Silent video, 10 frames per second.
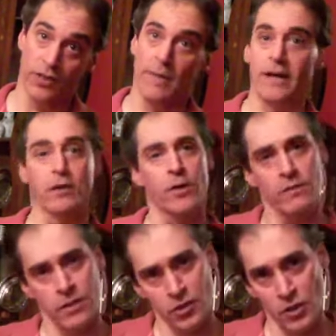They might
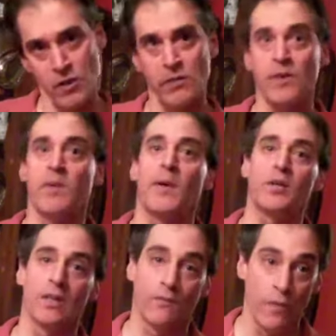disagree with them
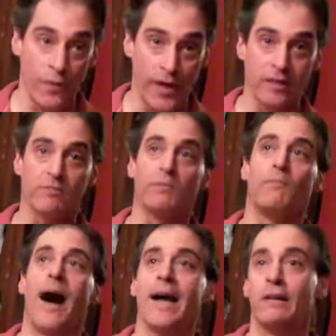about different things, but
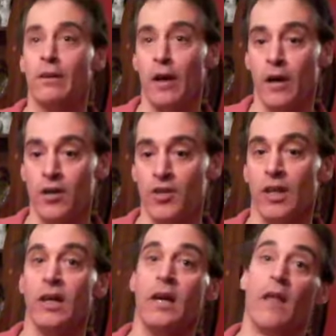by and large,
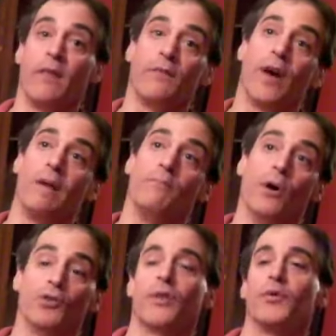they thought
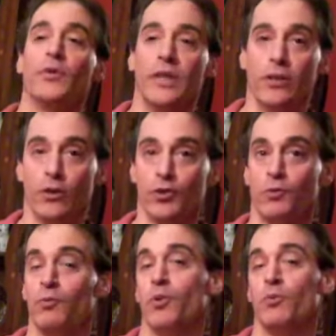most of the leaders
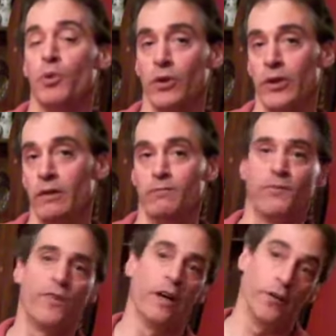were really
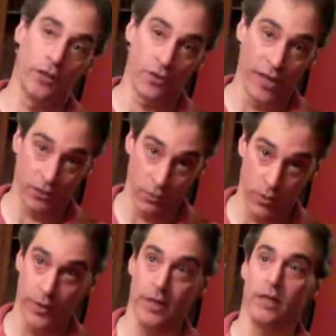fairly
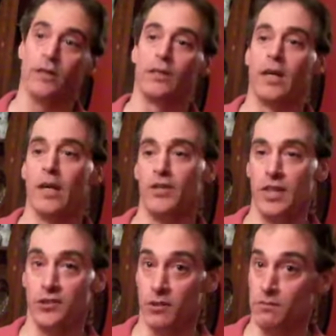trustworthy and
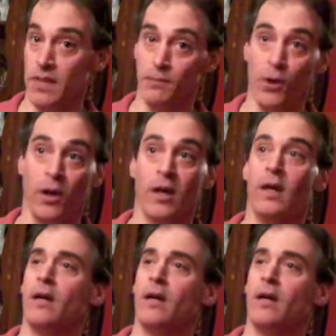decent people.